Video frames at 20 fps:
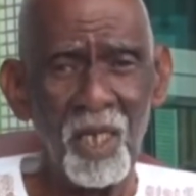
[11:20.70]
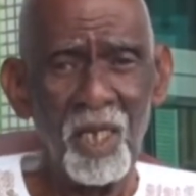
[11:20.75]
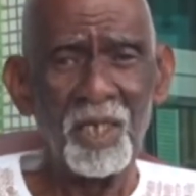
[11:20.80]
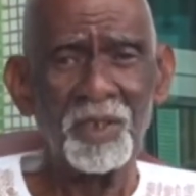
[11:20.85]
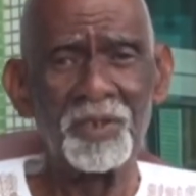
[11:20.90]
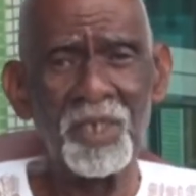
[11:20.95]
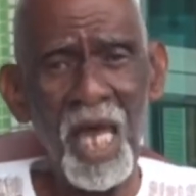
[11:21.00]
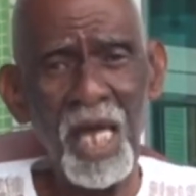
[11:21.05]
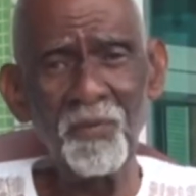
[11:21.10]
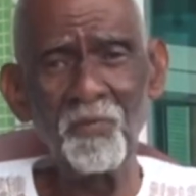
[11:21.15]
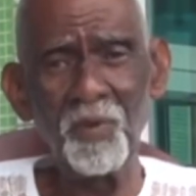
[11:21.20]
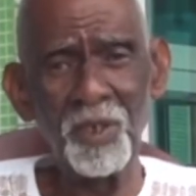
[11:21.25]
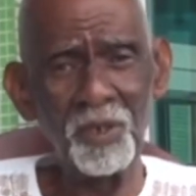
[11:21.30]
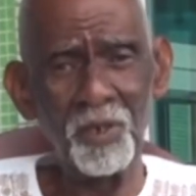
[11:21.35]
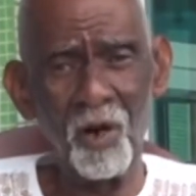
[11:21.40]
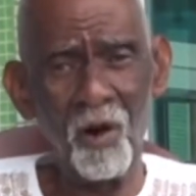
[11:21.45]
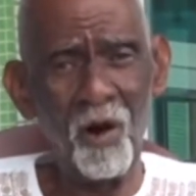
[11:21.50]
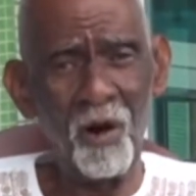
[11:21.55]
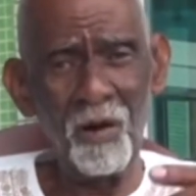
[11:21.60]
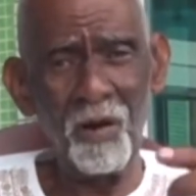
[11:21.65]
Then we
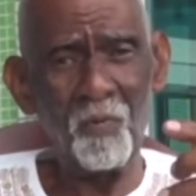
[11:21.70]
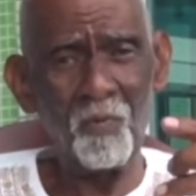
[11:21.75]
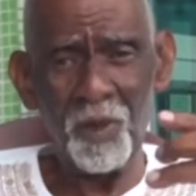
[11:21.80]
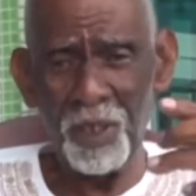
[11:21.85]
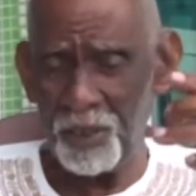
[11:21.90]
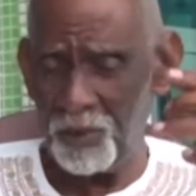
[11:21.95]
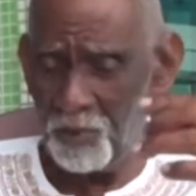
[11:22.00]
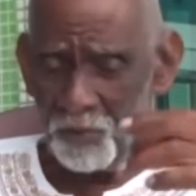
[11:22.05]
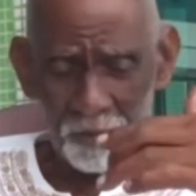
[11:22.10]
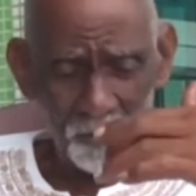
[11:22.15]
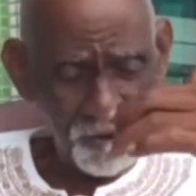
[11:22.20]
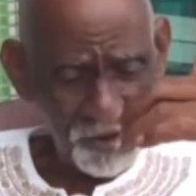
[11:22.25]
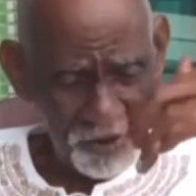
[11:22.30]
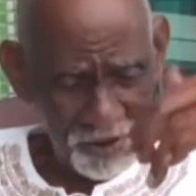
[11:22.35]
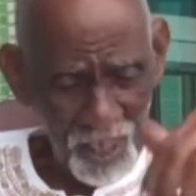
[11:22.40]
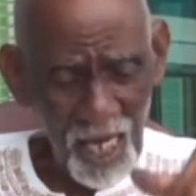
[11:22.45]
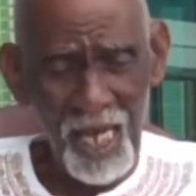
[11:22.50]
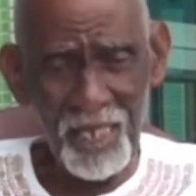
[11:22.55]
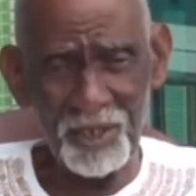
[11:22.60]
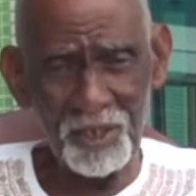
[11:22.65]

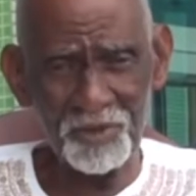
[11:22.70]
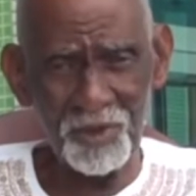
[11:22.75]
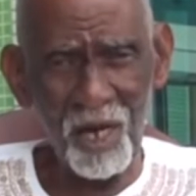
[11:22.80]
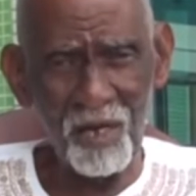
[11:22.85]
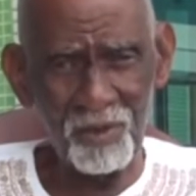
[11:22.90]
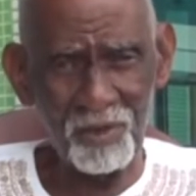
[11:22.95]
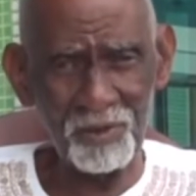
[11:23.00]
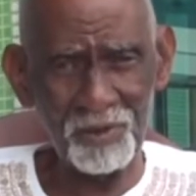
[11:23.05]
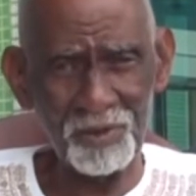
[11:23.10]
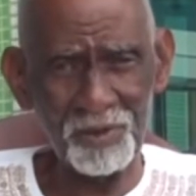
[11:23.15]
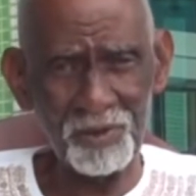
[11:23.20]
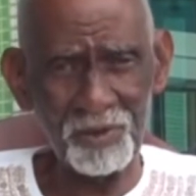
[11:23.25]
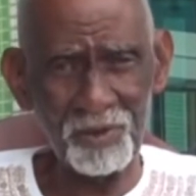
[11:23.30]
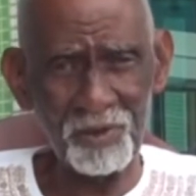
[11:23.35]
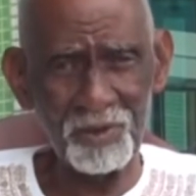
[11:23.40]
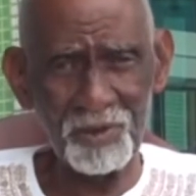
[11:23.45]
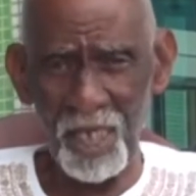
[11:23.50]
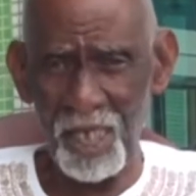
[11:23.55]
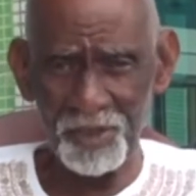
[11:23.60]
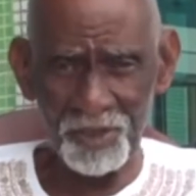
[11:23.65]
stay in the jungles.
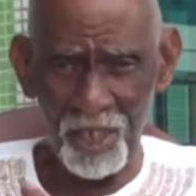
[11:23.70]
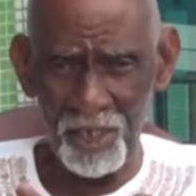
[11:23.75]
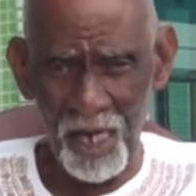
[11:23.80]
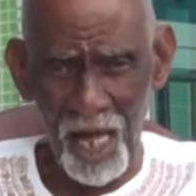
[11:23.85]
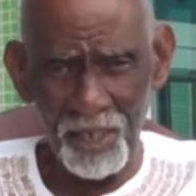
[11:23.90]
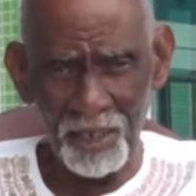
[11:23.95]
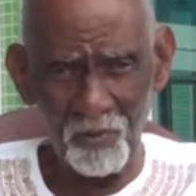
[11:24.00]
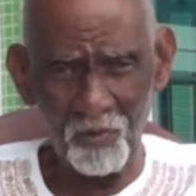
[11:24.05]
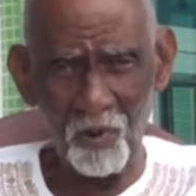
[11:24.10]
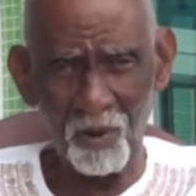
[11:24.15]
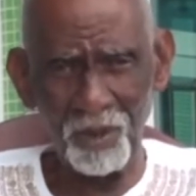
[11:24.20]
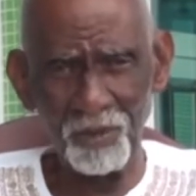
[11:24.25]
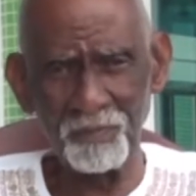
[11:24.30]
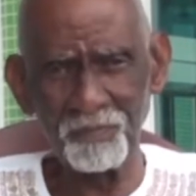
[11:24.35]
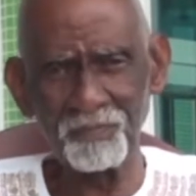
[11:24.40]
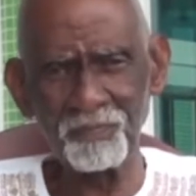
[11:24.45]
There's another one